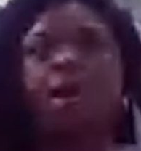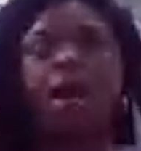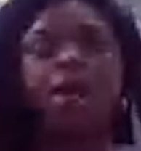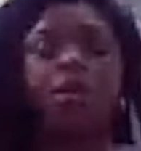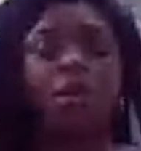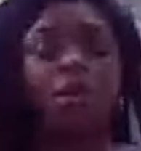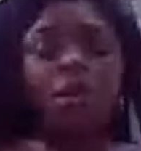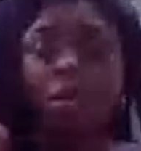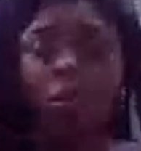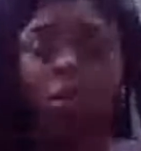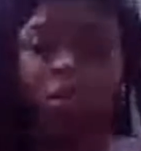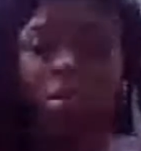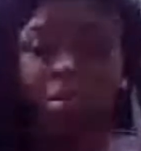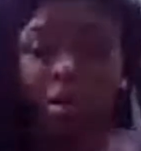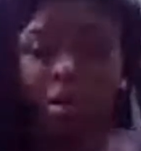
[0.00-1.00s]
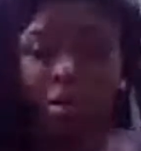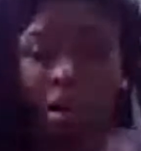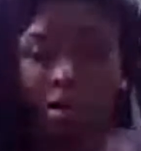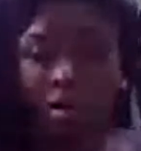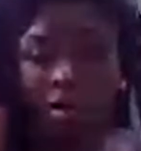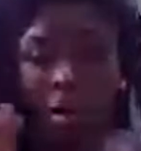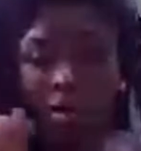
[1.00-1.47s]
I don't know what it's like to
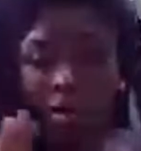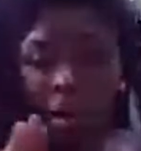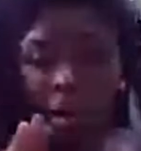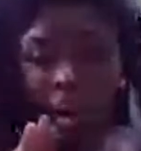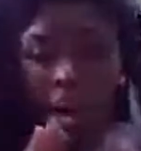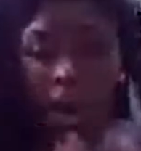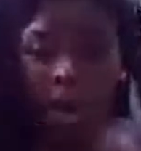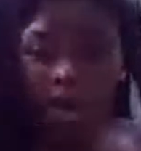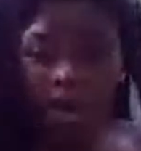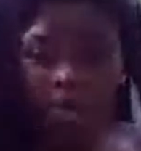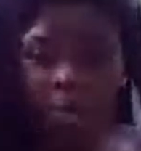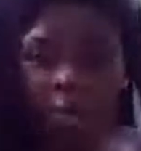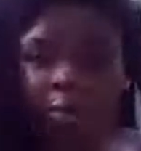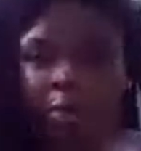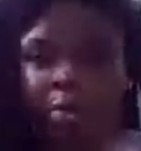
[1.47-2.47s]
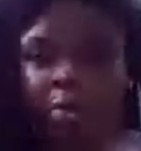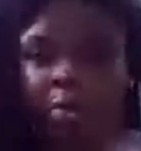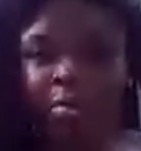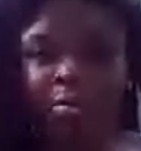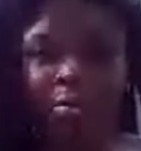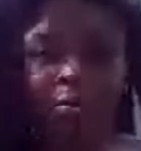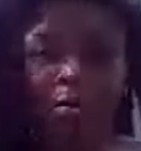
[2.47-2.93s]
have a baby in a hospital,
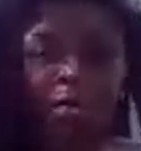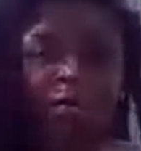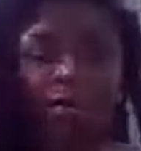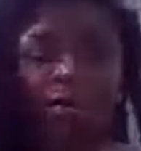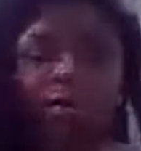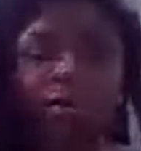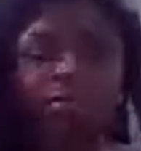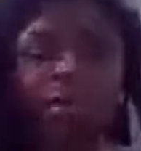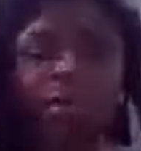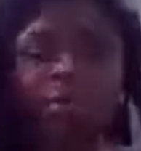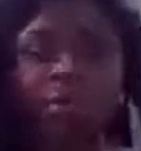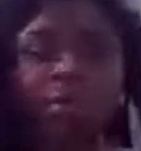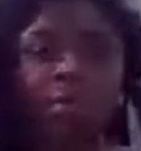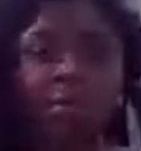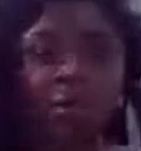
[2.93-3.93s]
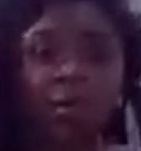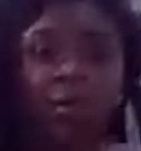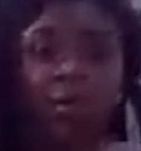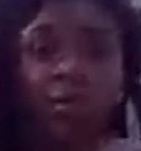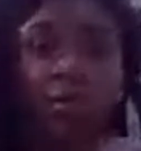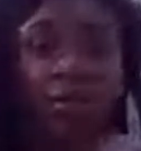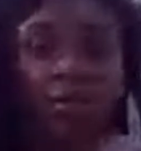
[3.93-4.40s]
you know, other than maybe seeing it
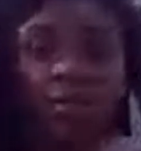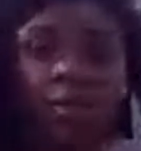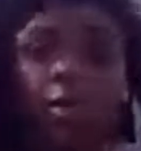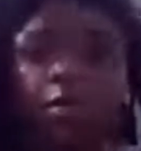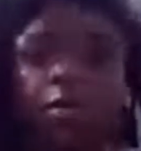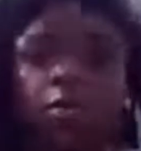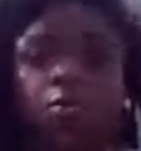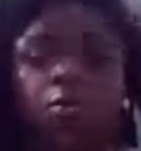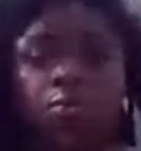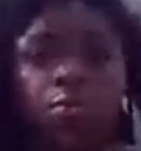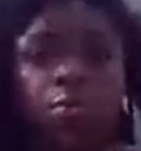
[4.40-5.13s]
on TV or